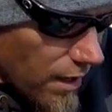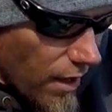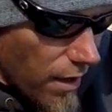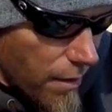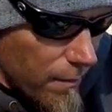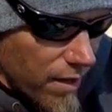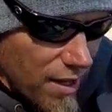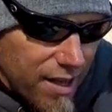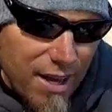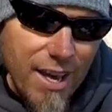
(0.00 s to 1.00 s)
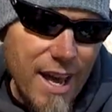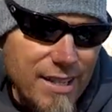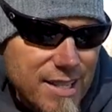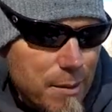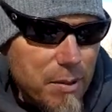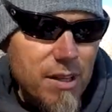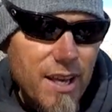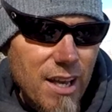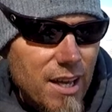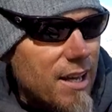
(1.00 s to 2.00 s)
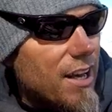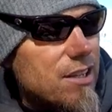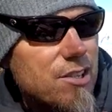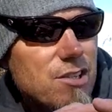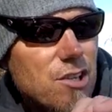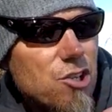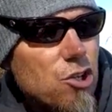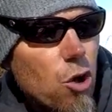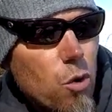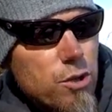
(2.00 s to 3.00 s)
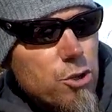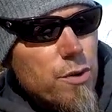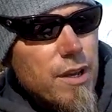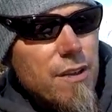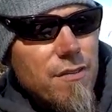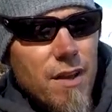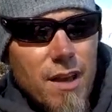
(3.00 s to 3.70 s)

Um, and typically it's just a slow retrieve